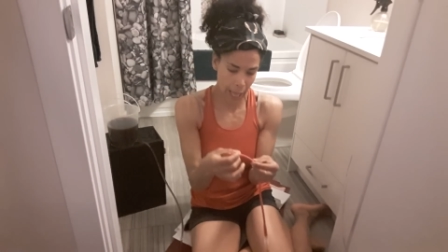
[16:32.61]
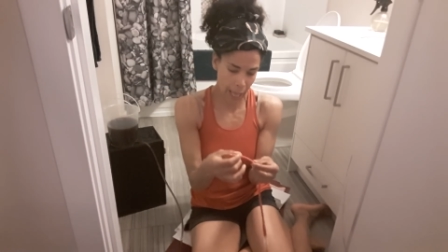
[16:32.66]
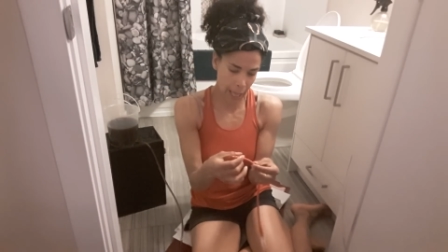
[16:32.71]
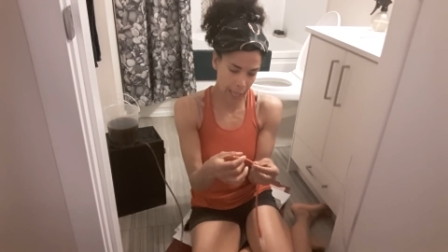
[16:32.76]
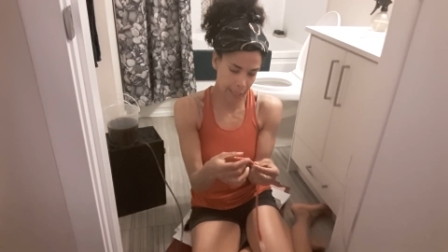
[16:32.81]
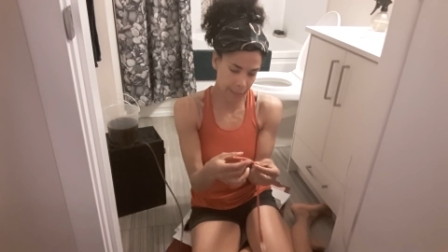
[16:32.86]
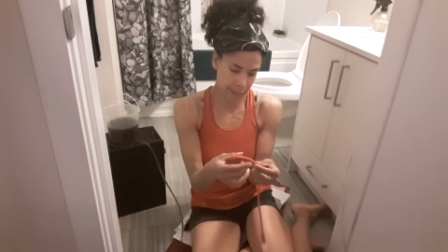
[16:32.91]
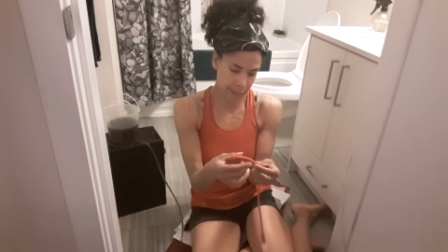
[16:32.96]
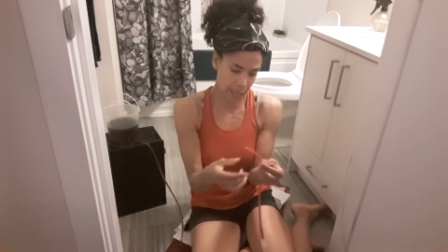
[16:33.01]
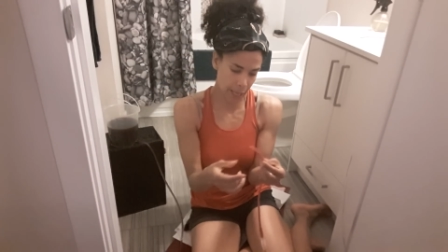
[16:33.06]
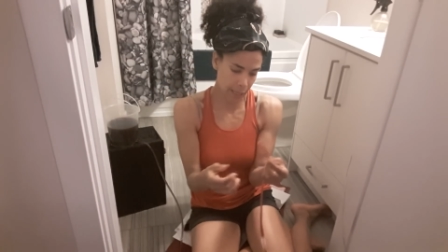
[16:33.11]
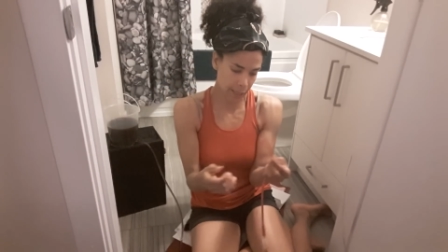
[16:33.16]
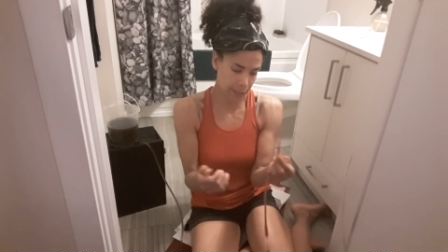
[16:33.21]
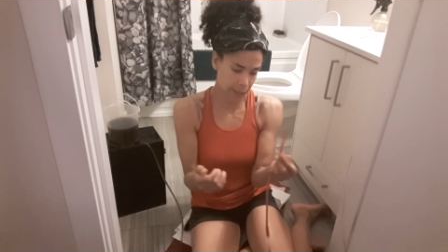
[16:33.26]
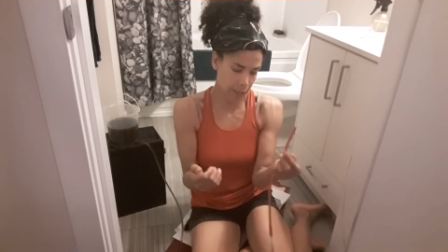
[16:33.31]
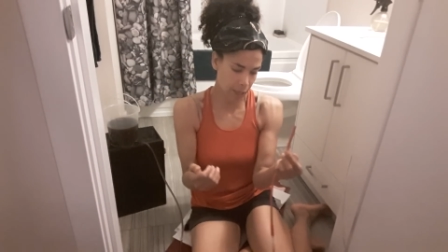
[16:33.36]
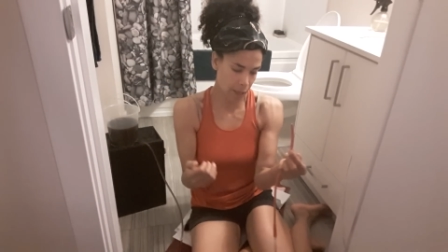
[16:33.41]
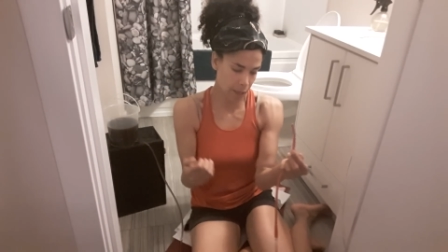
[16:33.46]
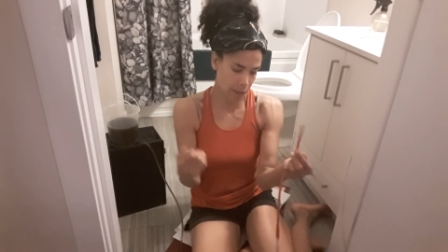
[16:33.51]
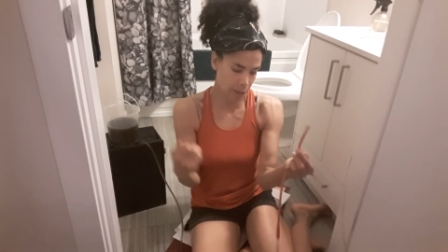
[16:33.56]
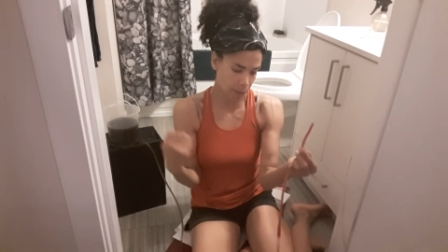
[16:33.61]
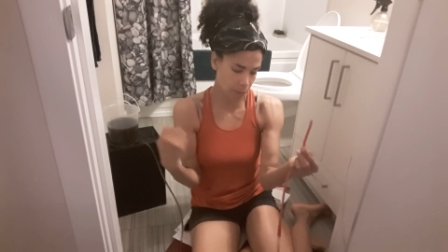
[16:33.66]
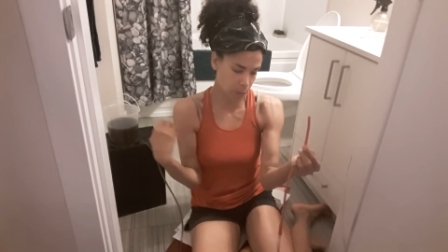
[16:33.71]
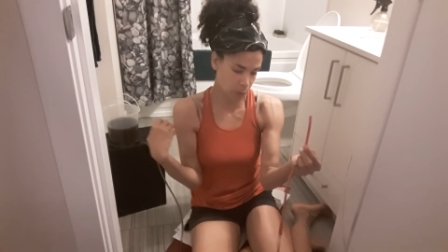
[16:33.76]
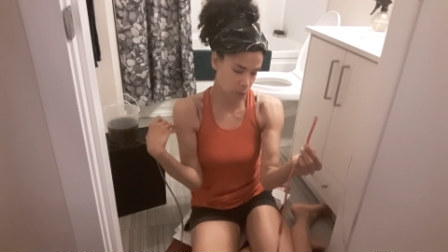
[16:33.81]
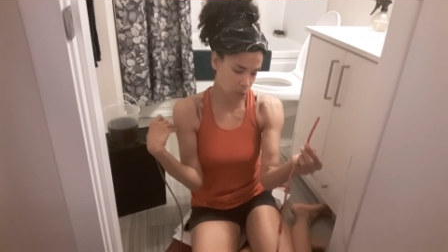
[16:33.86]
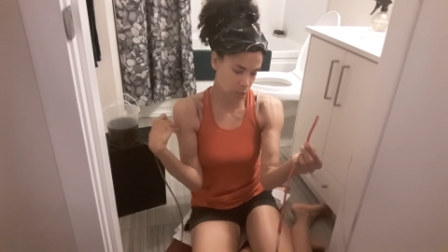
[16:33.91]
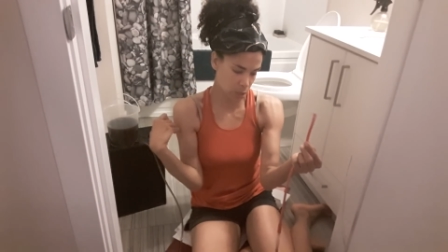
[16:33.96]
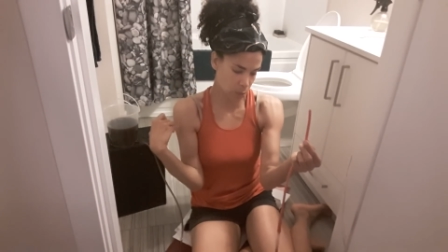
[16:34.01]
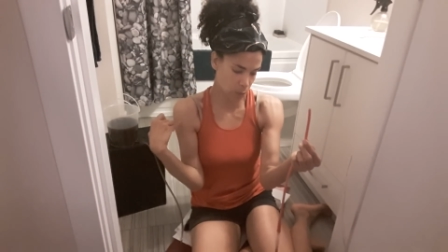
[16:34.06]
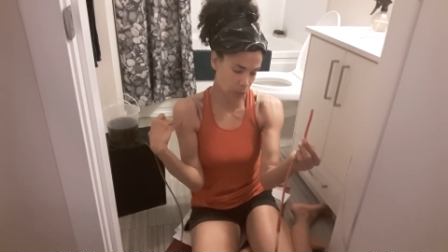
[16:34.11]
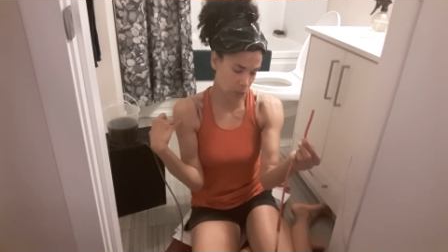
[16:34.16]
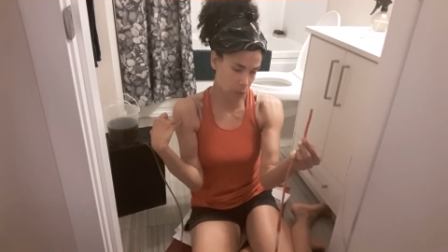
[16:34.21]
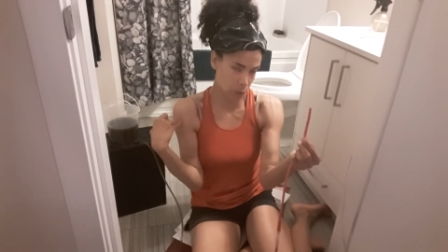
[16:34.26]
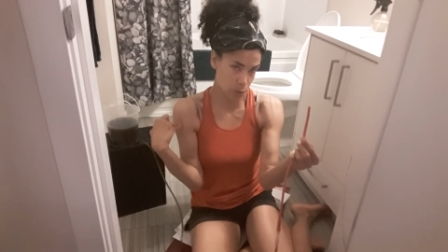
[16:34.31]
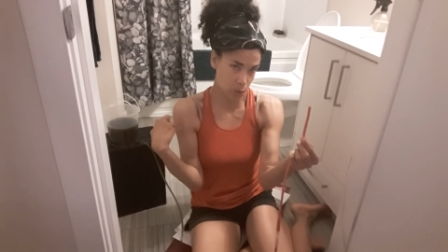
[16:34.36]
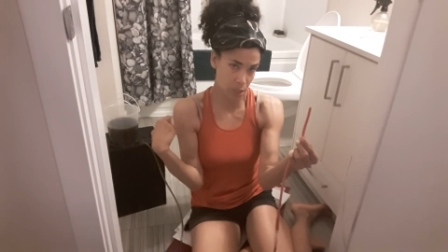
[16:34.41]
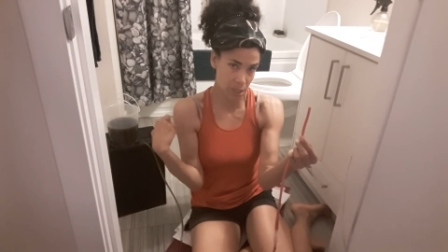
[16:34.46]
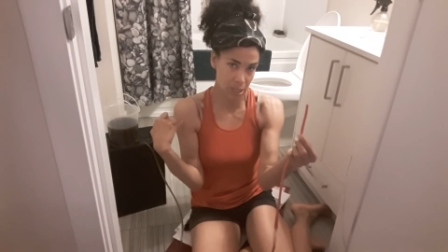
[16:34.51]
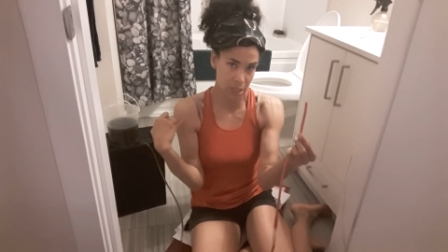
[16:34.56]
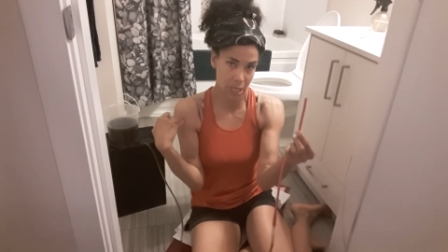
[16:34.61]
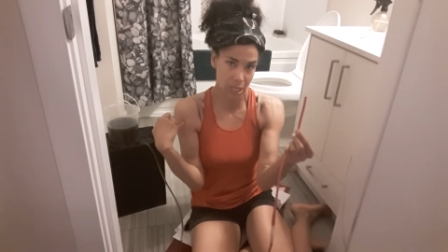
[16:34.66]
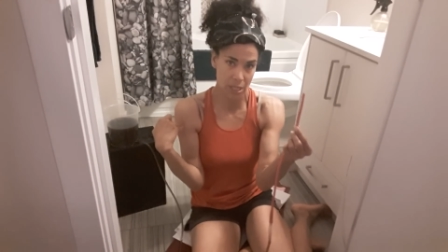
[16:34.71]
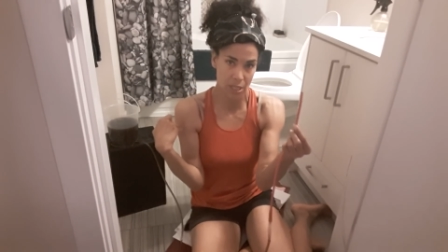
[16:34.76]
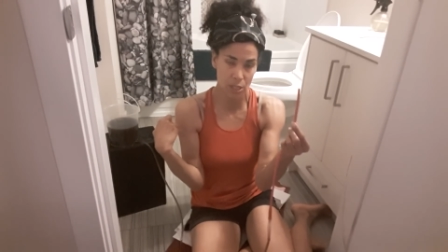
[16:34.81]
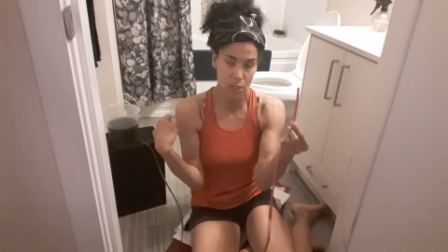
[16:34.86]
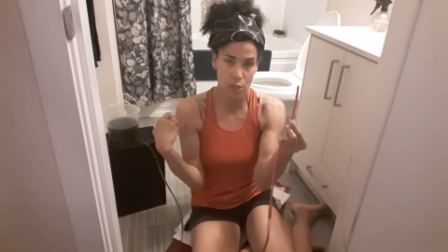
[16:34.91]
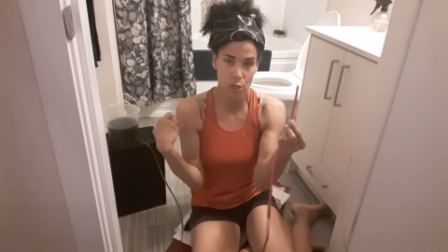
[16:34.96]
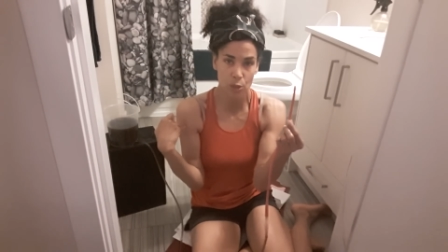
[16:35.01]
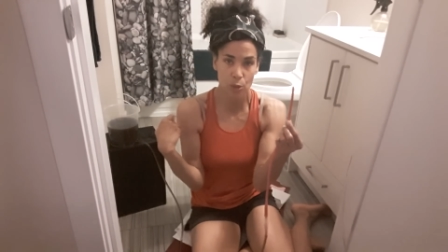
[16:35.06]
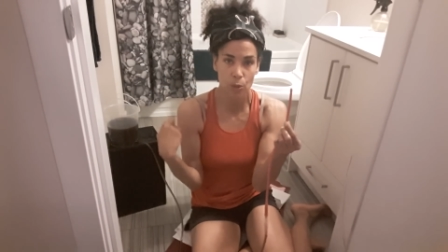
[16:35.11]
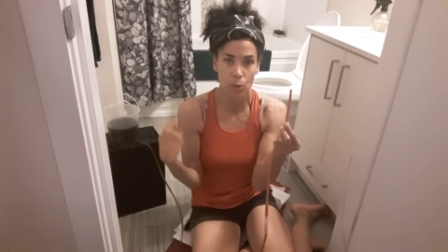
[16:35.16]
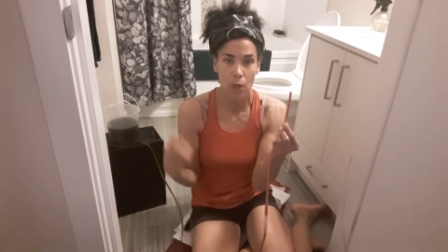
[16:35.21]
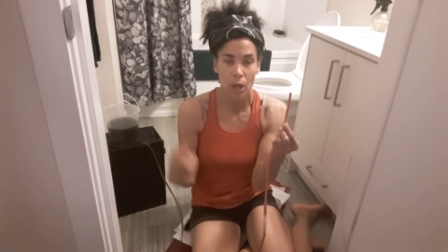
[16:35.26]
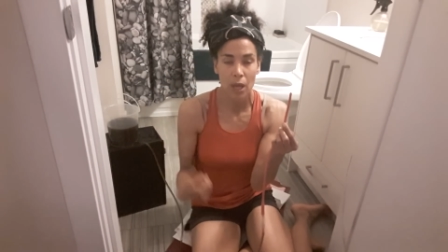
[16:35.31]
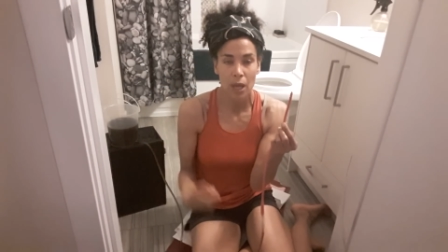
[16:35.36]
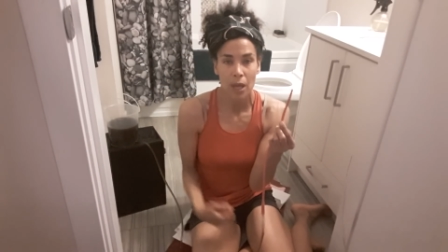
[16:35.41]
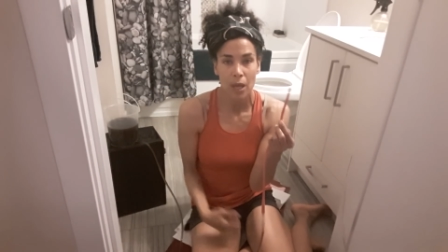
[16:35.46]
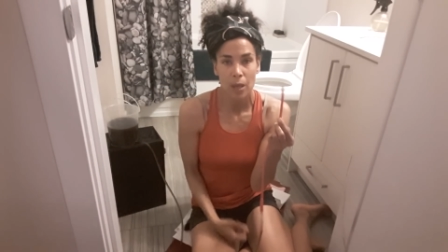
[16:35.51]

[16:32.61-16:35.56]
and then, which is what Gerson says to do,